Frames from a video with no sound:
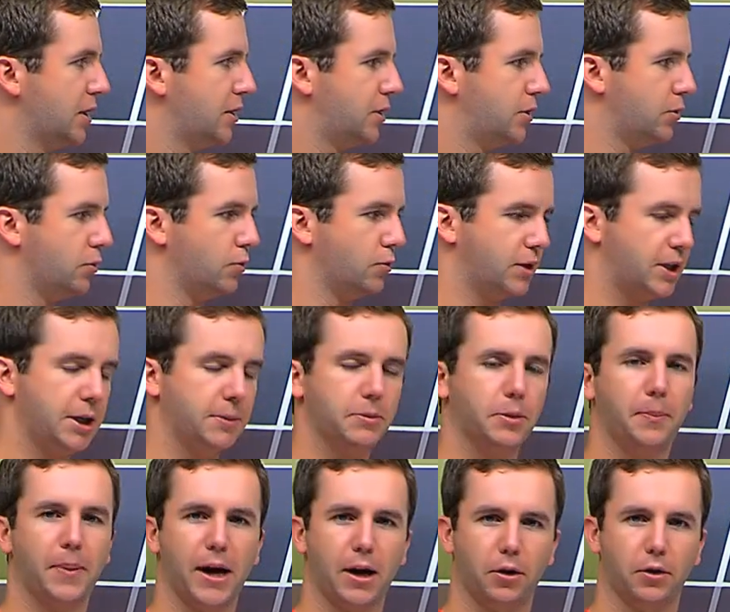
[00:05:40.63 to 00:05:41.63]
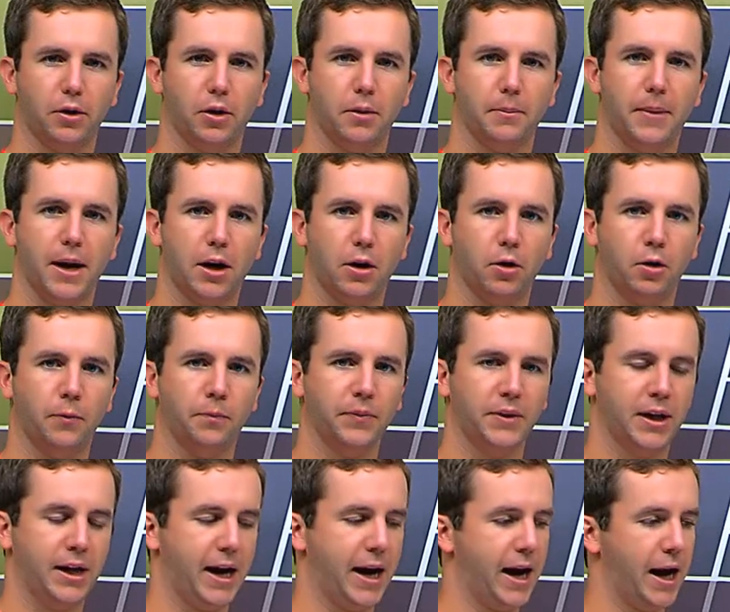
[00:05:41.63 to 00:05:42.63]
to keep the pedal to the metal
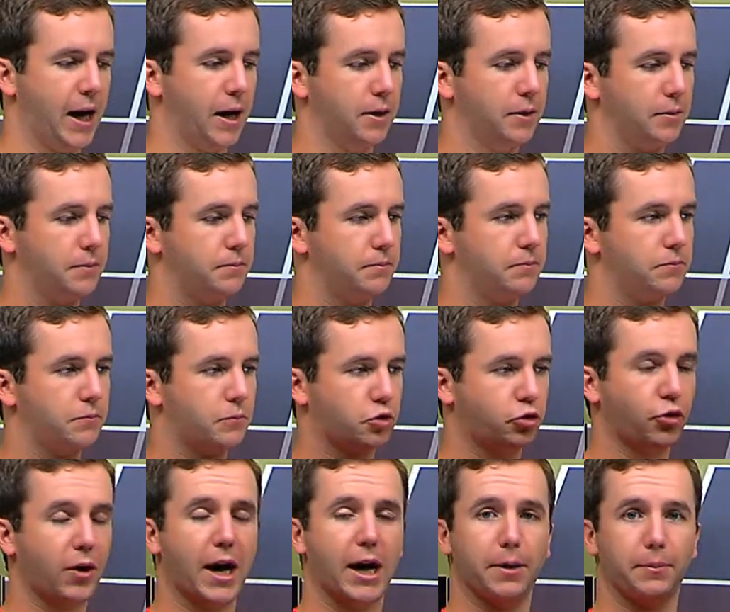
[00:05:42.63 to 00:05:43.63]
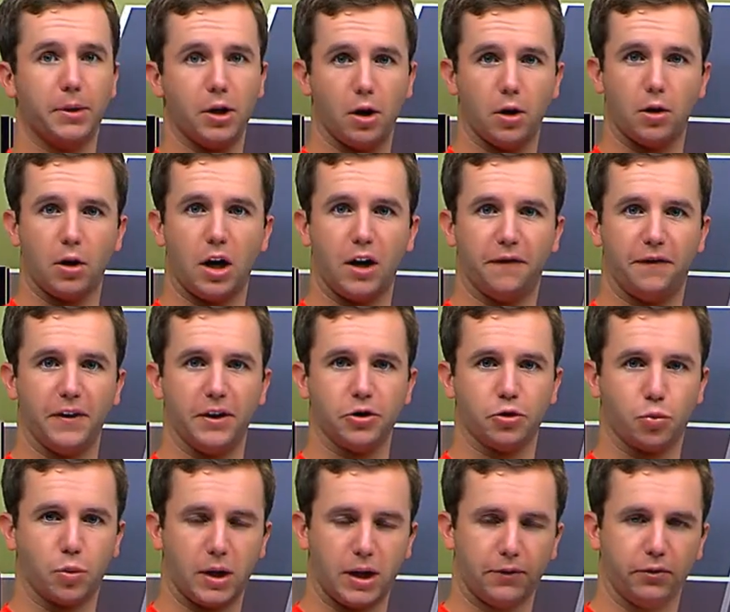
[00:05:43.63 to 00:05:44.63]
and try and be on
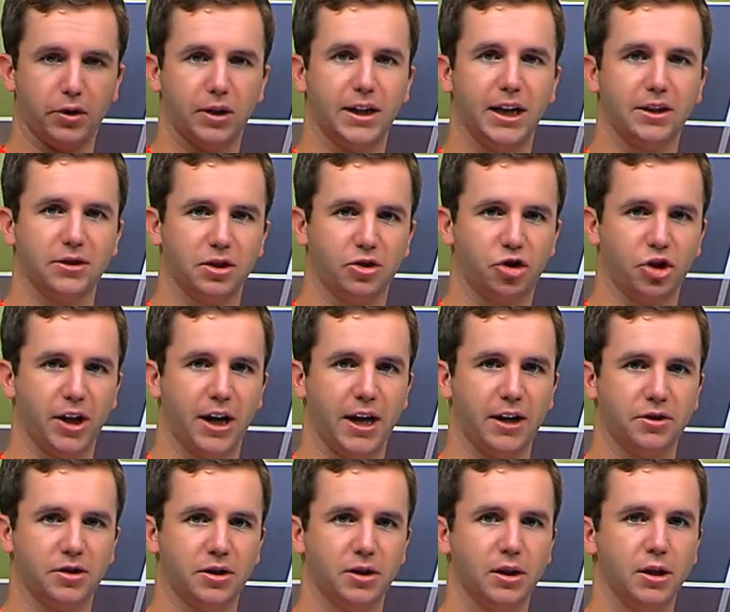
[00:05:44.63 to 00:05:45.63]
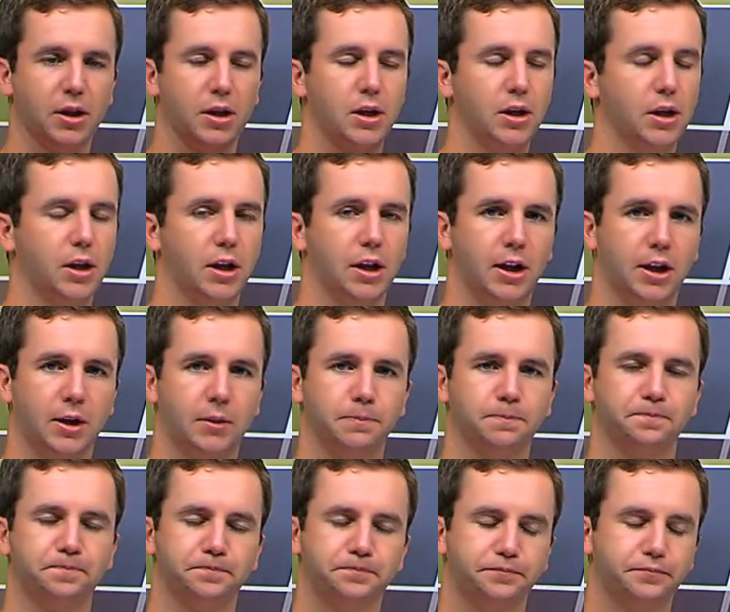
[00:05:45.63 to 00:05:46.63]
offense whenever he gets a chance, for,